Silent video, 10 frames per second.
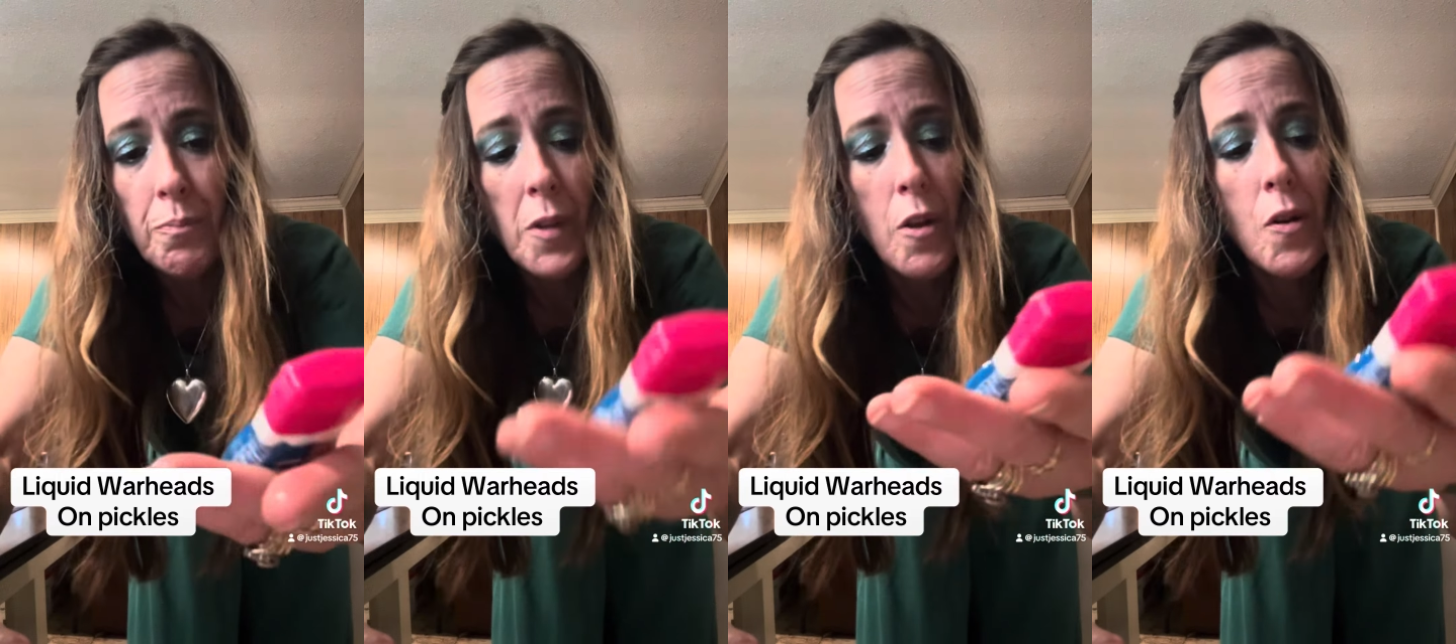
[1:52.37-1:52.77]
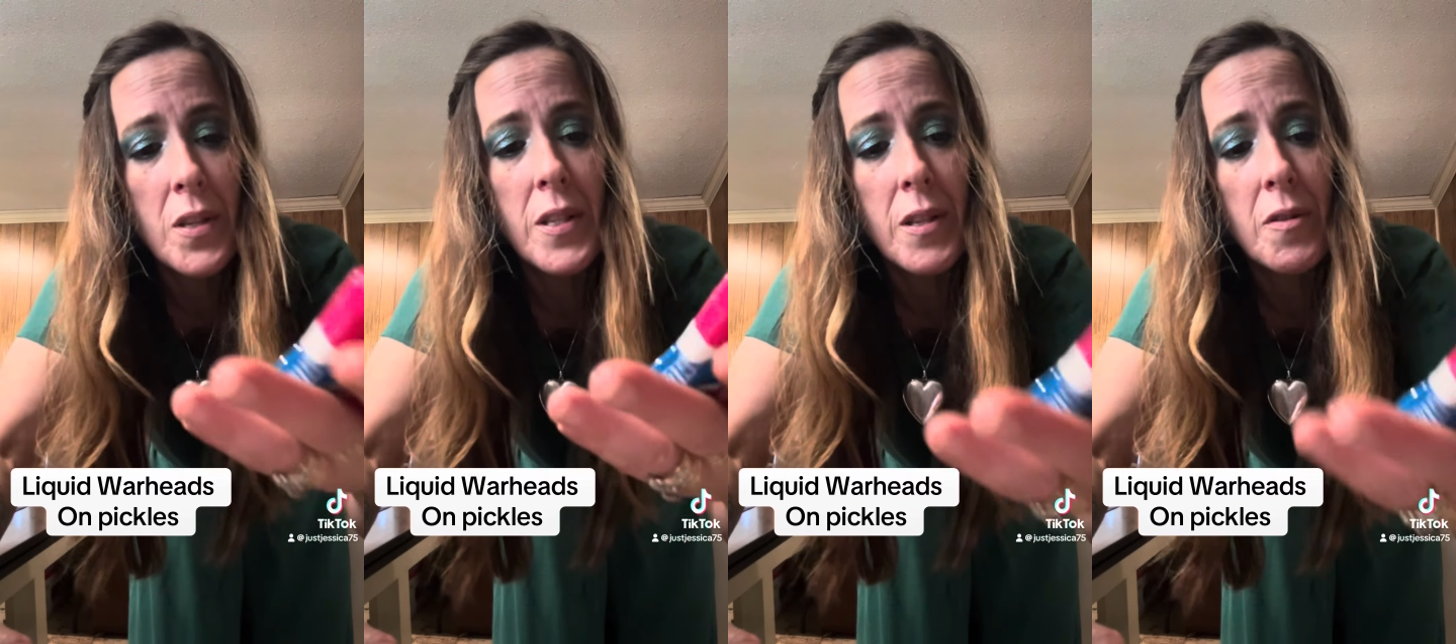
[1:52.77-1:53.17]
You can
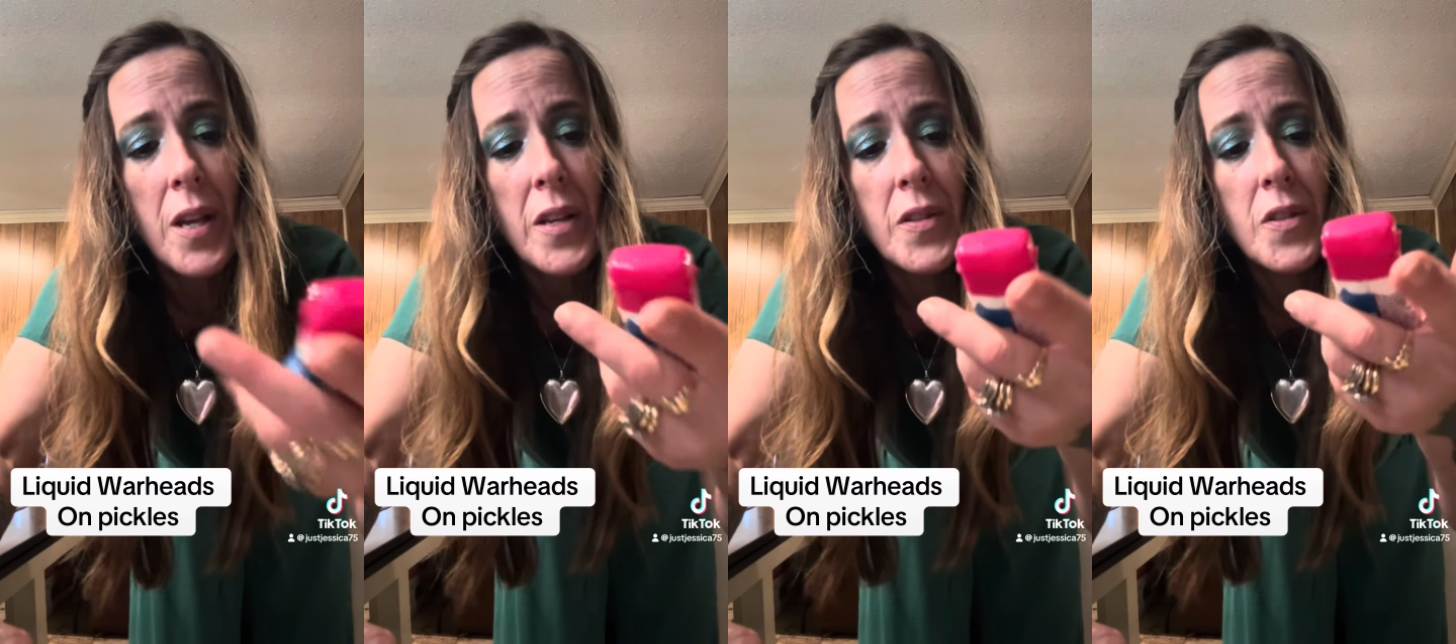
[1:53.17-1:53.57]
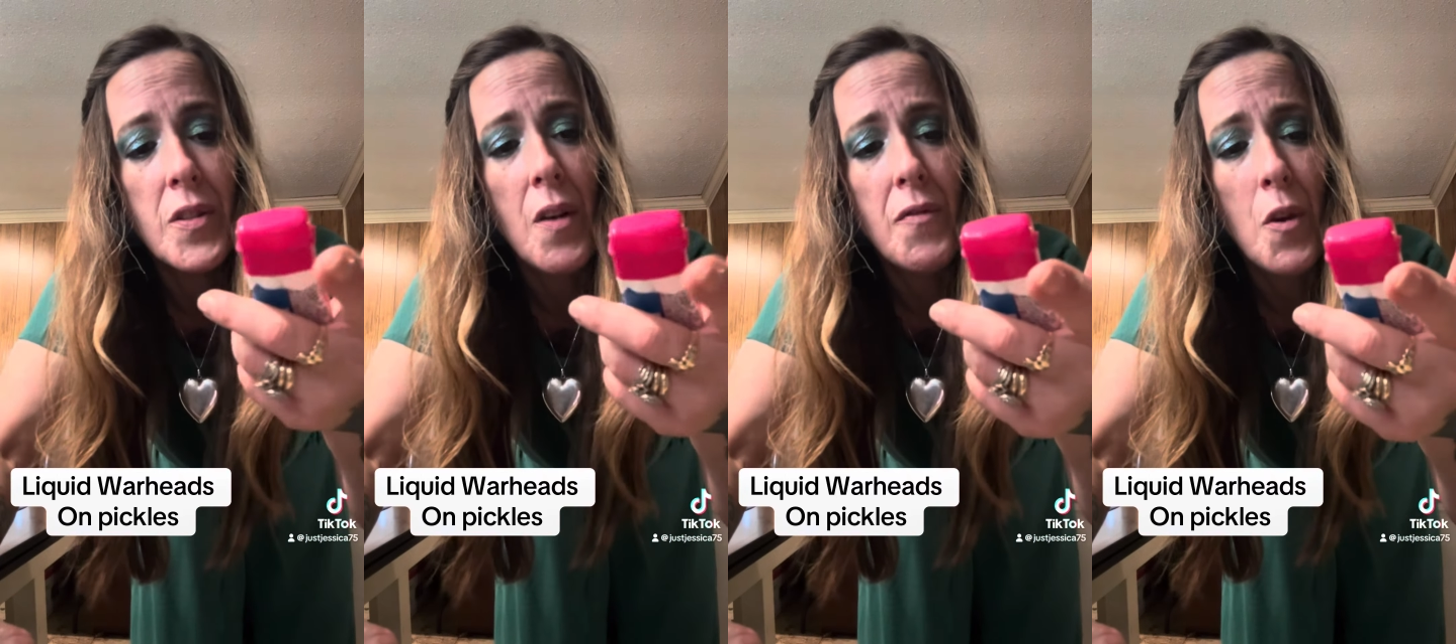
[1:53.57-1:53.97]
still taste the
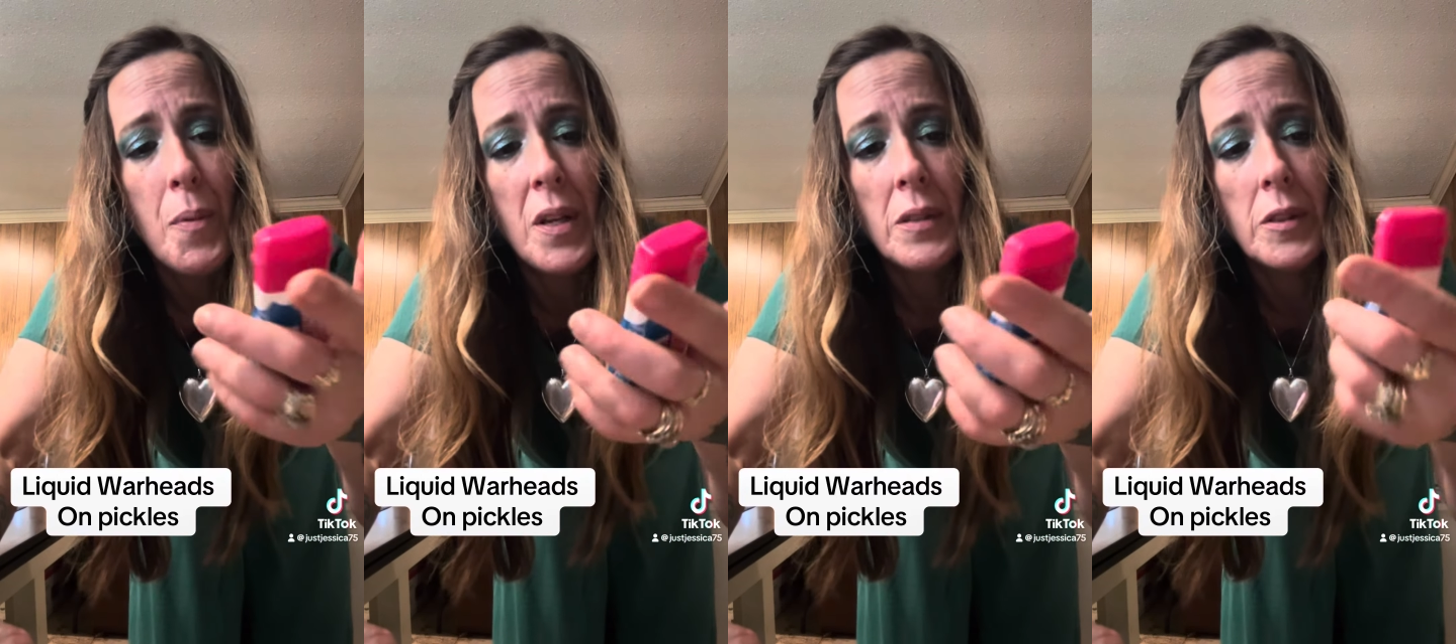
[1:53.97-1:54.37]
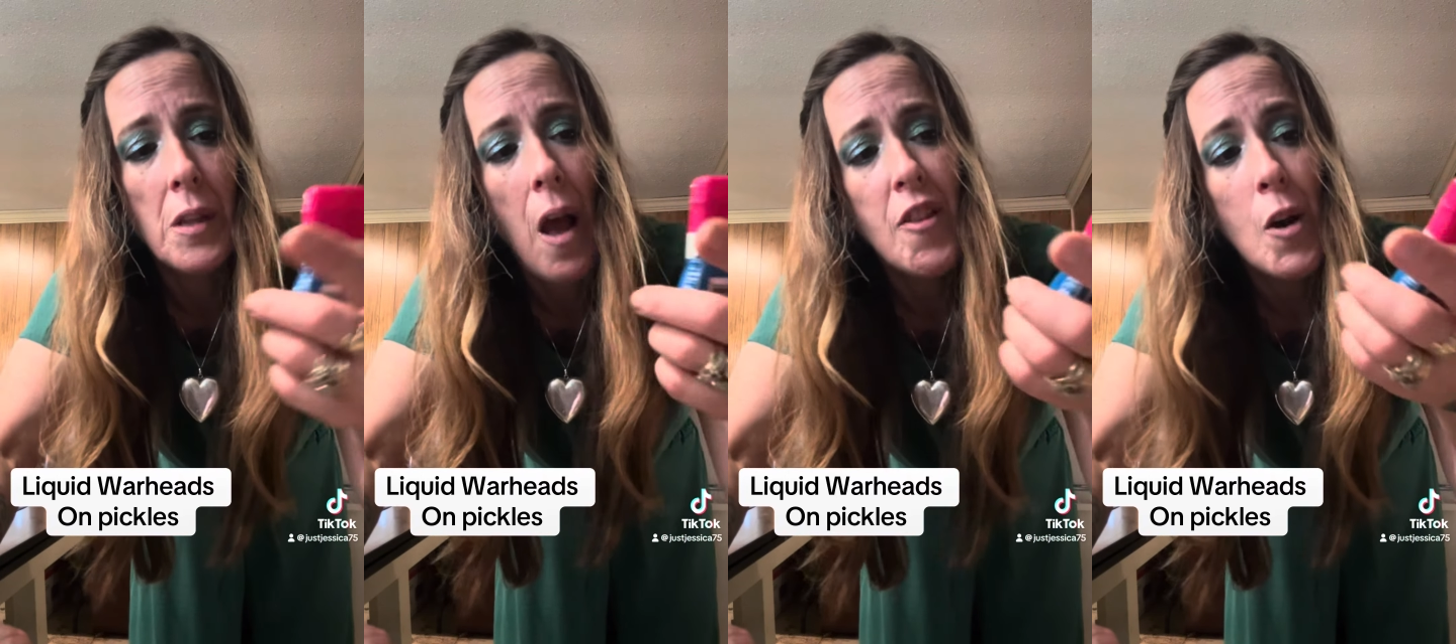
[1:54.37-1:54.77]
stuff though, but it's,
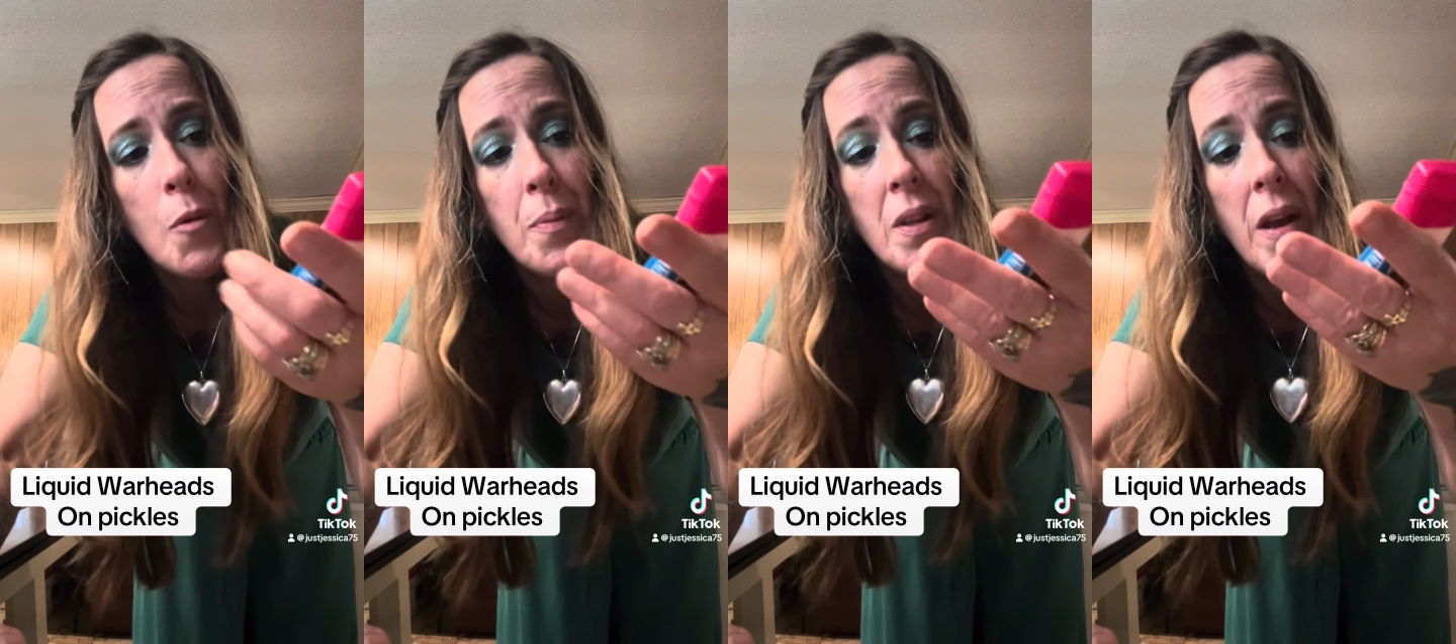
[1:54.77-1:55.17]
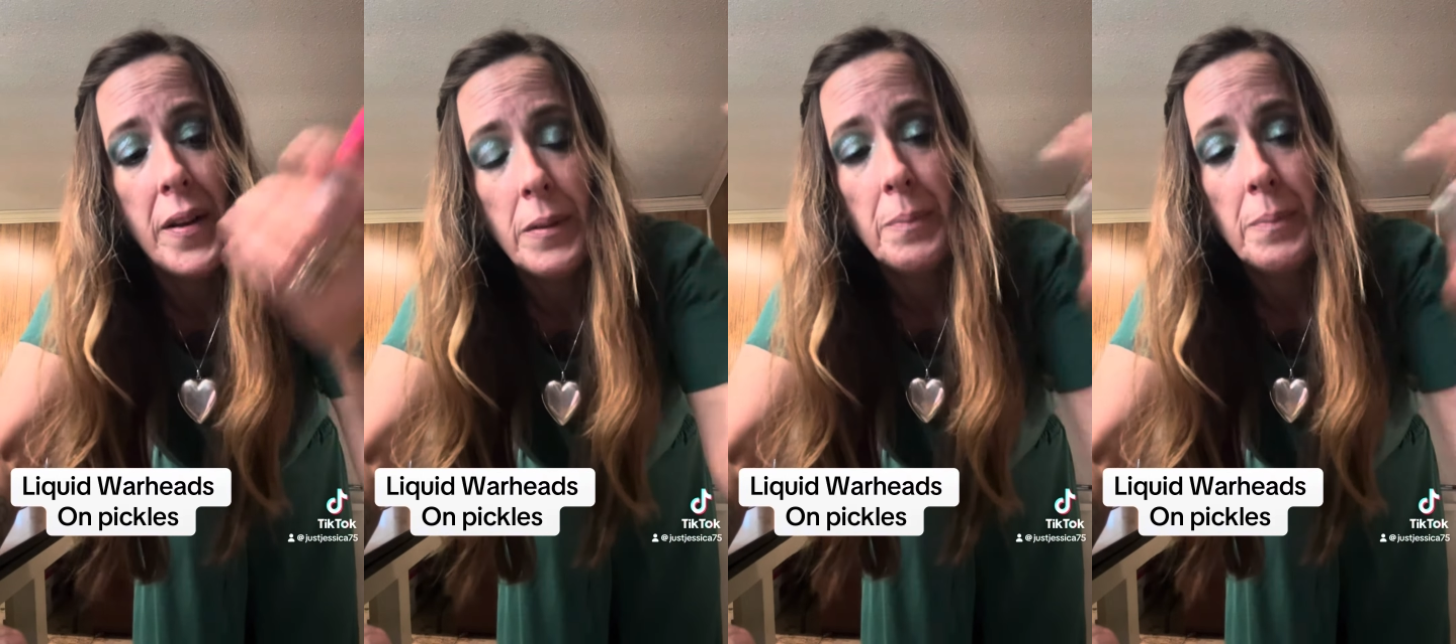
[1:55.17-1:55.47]
I thought it would be like,